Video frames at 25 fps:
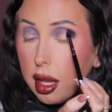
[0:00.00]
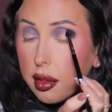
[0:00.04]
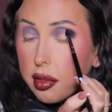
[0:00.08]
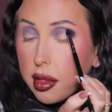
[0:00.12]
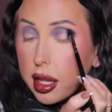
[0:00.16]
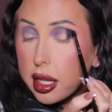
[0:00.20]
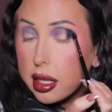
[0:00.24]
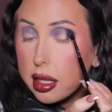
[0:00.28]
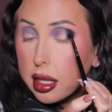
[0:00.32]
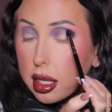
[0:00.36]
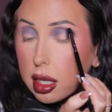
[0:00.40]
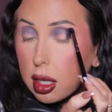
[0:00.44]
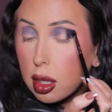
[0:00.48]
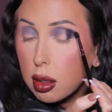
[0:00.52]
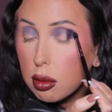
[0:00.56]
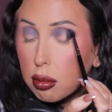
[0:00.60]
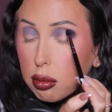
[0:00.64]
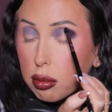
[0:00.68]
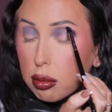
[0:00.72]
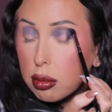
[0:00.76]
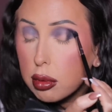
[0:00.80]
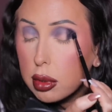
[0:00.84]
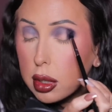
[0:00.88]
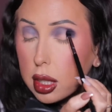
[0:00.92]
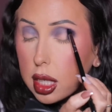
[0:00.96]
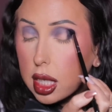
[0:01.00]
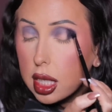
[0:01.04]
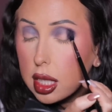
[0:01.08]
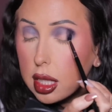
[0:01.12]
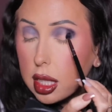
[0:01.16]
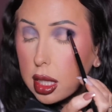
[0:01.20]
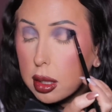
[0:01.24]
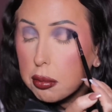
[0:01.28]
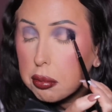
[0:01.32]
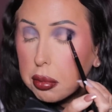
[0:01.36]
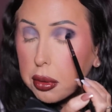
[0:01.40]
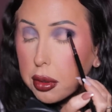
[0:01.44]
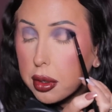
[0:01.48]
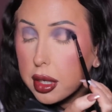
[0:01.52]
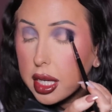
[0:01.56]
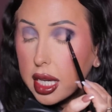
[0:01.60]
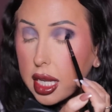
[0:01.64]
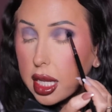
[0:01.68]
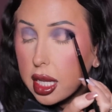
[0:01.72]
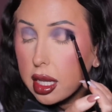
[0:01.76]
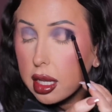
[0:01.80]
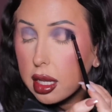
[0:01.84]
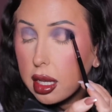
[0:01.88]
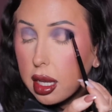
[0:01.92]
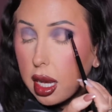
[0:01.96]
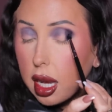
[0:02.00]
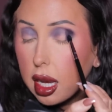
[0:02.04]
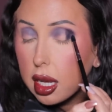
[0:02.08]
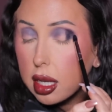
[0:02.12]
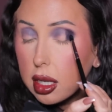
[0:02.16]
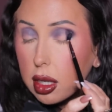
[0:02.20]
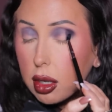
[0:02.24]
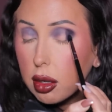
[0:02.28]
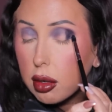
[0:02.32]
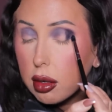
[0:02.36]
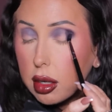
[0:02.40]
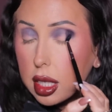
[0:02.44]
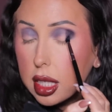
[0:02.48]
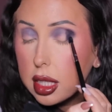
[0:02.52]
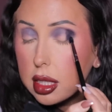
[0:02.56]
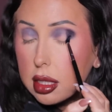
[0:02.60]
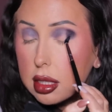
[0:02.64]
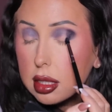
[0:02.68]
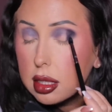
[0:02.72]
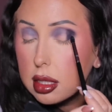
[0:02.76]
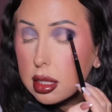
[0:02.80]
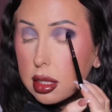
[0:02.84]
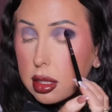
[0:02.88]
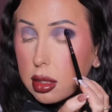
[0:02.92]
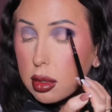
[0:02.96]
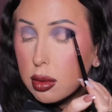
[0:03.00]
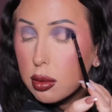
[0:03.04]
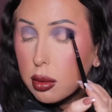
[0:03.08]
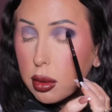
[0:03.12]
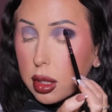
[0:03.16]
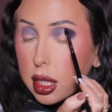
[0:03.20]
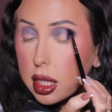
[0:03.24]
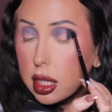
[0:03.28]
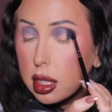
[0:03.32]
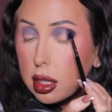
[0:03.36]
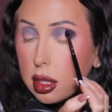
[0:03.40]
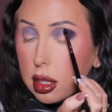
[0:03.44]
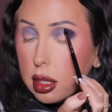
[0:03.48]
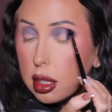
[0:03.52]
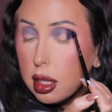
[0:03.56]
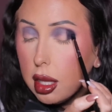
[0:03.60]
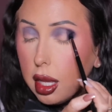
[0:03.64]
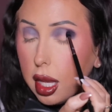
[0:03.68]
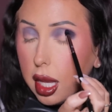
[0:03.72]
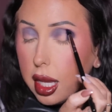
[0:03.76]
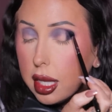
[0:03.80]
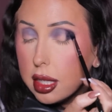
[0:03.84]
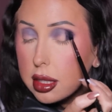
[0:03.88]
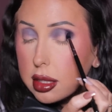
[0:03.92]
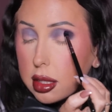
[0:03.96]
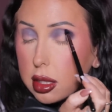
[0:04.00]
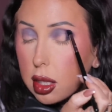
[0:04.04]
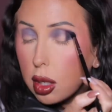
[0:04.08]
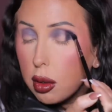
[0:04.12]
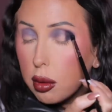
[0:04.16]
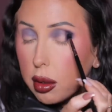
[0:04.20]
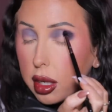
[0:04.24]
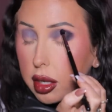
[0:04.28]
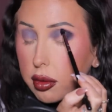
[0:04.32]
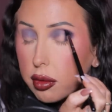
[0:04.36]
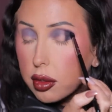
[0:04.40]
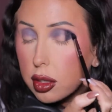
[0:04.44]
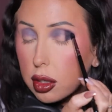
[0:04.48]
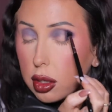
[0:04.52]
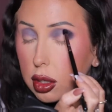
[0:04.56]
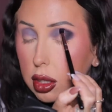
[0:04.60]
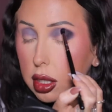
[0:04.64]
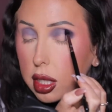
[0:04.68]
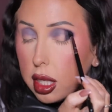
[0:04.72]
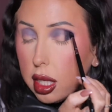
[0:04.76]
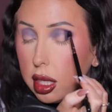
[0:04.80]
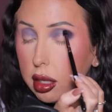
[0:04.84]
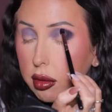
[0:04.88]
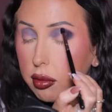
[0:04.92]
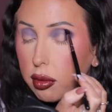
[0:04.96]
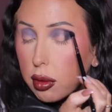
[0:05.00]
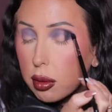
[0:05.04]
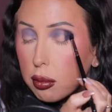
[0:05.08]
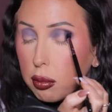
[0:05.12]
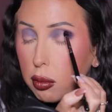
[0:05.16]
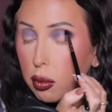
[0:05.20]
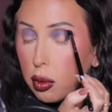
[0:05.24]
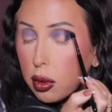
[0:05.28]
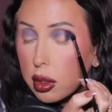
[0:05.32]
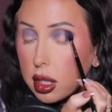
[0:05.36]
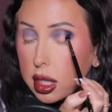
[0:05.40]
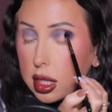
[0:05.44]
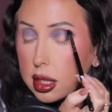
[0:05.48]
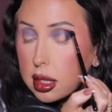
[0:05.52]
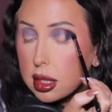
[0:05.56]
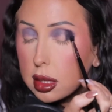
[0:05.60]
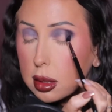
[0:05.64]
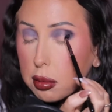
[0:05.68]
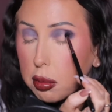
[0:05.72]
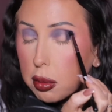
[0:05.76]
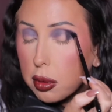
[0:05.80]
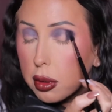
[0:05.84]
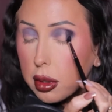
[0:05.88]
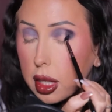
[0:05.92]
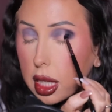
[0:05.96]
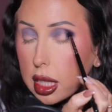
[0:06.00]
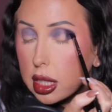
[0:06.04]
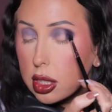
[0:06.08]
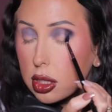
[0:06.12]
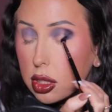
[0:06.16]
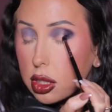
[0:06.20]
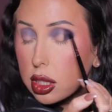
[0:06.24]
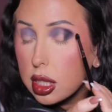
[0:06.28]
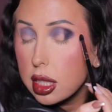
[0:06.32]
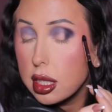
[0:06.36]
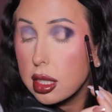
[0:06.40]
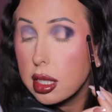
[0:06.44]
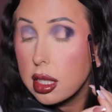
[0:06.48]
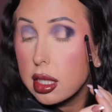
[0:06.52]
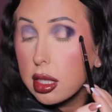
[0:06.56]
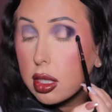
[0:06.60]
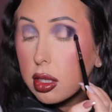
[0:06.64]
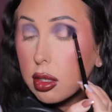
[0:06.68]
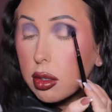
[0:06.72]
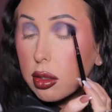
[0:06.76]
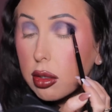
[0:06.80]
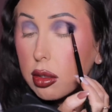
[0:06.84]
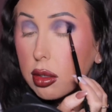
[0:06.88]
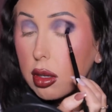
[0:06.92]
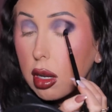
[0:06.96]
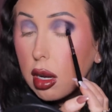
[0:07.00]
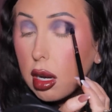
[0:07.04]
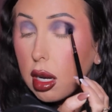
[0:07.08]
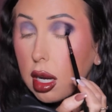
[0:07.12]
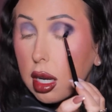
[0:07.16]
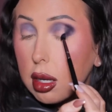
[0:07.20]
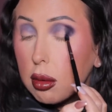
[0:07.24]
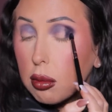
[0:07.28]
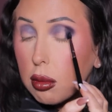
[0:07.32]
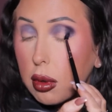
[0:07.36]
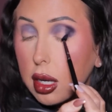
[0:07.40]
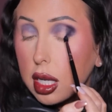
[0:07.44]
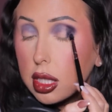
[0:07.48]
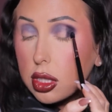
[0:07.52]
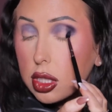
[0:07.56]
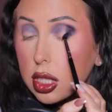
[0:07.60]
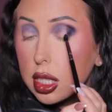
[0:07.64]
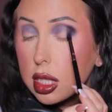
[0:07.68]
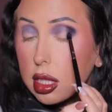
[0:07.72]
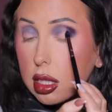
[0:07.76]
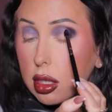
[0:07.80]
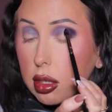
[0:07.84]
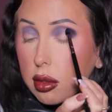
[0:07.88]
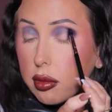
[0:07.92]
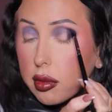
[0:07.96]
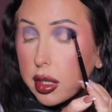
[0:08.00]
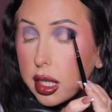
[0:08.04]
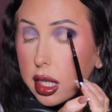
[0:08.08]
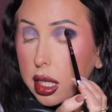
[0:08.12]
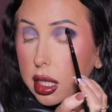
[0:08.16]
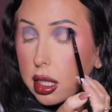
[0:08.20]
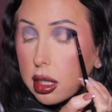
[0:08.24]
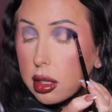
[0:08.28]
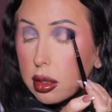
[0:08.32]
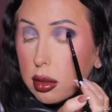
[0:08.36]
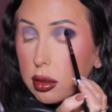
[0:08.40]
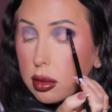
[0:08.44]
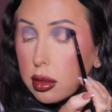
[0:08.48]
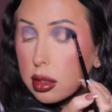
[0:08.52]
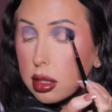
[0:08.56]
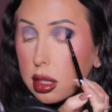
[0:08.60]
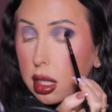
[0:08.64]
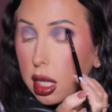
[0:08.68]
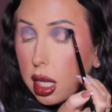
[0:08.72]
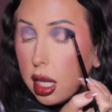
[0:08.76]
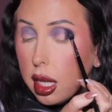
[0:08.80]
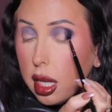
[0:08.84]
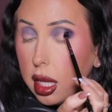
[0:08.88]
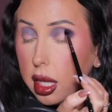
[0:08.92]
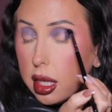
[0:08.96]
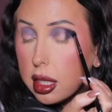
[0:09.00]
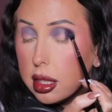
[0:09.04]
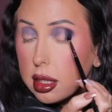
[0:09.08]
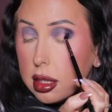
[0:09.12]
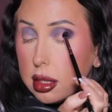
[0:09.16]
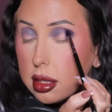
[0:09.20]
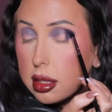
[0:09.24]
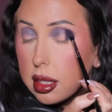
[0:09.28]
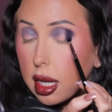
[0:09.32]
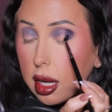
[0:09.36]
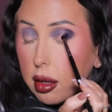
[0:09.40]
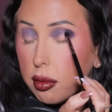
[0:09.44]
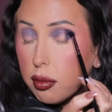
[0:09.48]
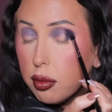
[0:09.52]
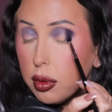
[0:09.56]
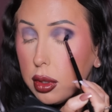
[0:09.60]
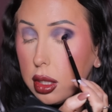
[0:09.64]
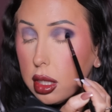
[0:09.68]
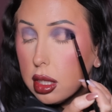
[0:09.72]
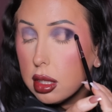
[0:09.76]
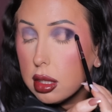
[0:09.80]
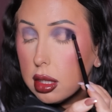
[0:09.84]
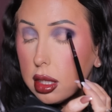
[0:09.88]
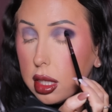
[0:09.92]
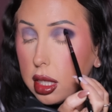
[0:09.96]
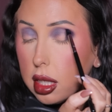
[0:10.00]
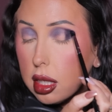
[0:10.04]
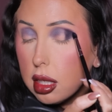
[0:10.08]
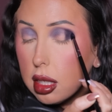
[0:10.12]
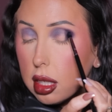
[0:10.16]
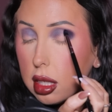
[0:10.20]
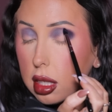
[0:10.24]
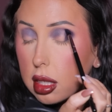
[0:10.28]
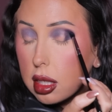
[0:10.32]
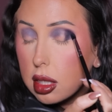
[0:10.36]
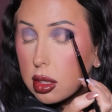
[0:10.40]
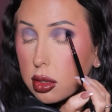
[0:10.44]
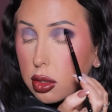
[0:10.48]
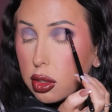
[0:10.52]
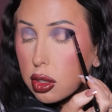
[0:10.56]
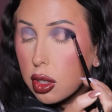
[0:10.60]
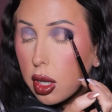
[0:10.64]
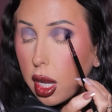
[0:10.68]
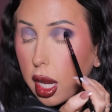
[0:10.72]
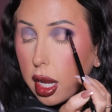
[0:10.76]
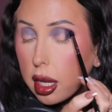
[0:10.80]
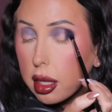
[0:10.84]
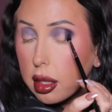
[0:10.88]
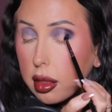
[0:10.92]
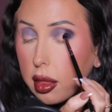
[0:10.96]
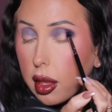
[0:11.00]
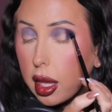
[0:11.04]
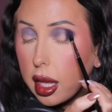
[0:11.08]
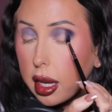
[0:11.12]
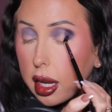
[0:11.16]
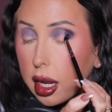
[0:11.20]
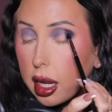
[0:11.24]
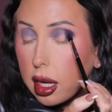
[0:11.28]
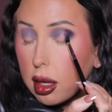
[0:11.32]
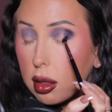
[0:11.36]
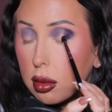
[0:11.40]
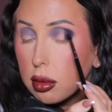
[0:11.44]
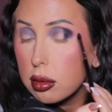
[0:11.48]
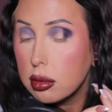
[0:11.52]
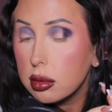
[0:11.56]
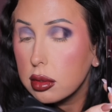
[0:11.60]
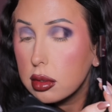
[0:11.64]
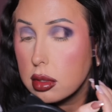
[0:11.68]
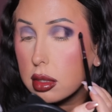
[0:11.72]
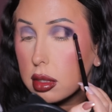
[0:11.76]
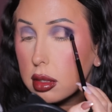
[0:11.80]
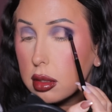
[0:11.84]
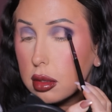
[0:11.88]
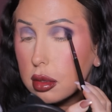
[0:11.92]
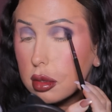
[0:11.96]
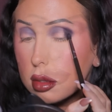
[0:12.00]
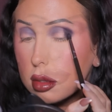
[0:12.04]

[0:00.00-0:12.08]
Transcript: They did a really pretty cut crease tutorial. So if you're looking for more inspiration, if you're not watching their videos, definitely check that out.